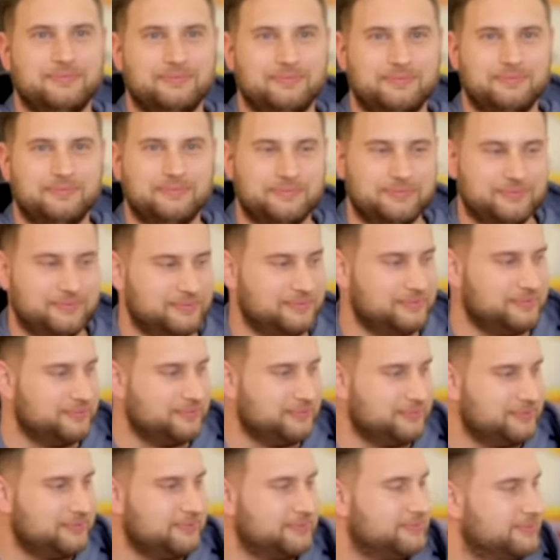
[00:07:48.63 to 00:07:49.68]

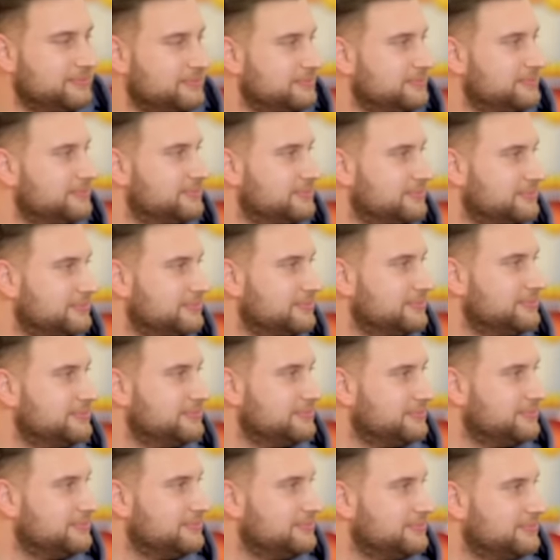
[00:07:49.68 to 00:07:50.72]

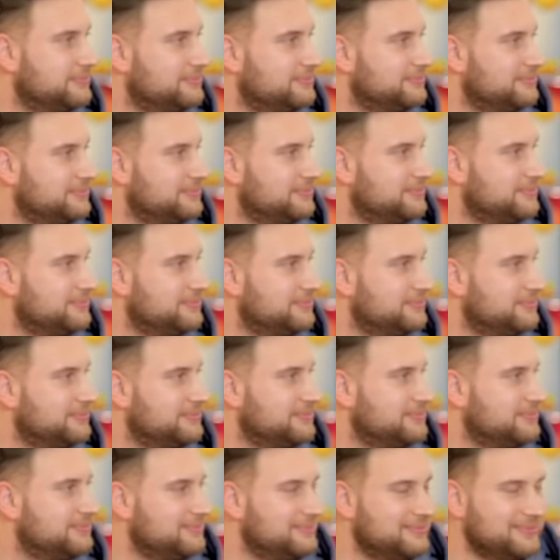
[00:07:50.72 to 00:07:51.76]

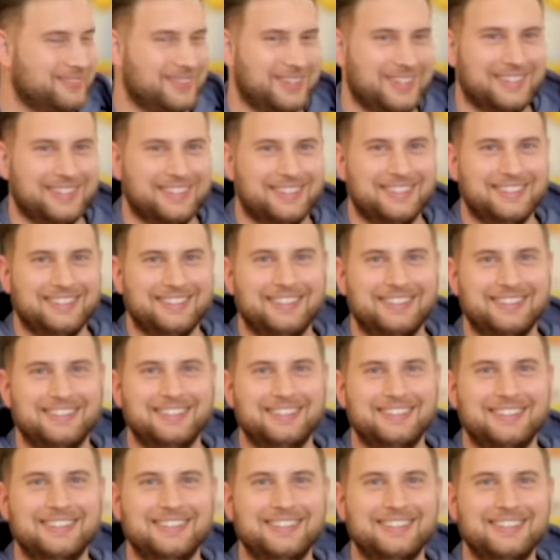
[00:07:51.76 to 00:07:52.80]

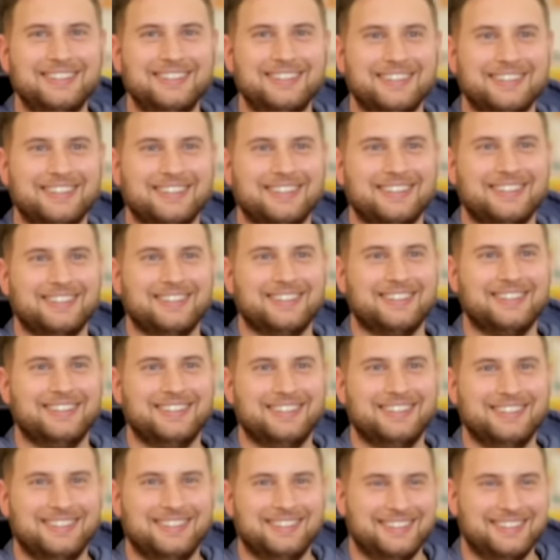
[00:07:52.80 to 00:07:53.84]

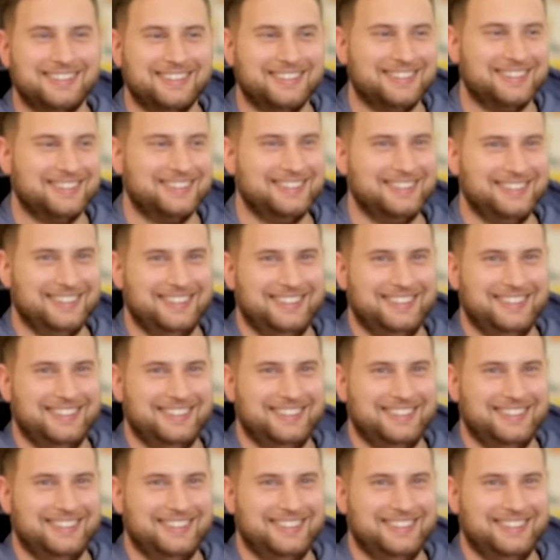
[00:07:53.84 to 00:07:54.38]
(not speaking)